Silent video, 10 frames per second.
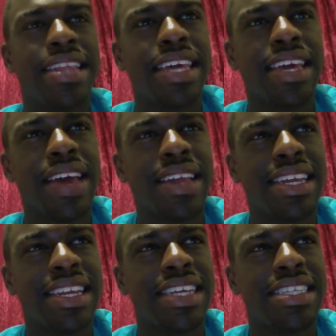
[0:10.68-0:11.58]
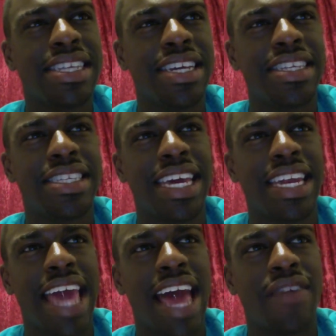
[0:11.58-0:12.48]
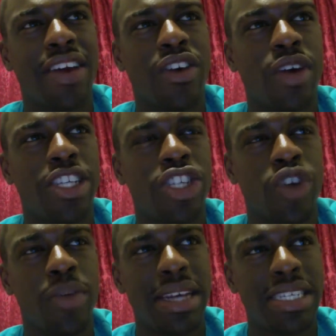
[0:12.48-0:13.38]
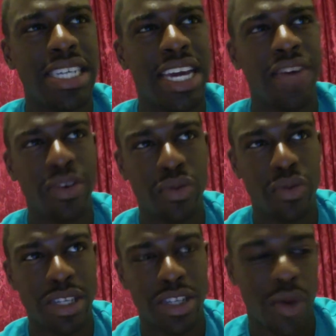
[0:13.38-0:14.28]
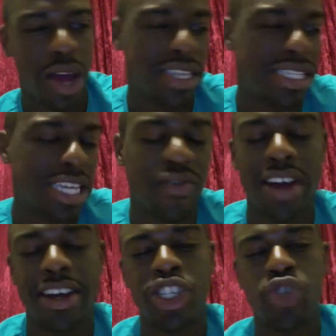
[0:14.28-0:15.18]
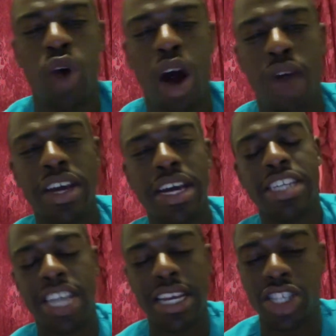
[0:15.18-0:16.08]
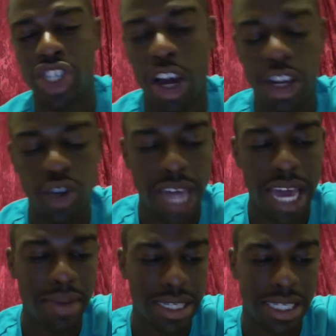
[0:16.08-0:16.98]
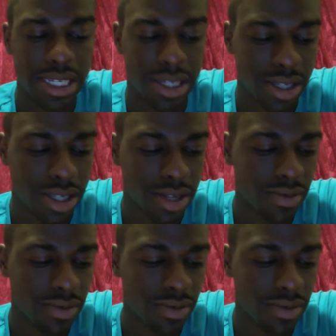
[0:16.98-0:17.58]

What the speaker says: thing, I think it's another saying they have, like, on Instagram. I see every once in a while, they say, if I cut you off, chances are you gave me the scissors.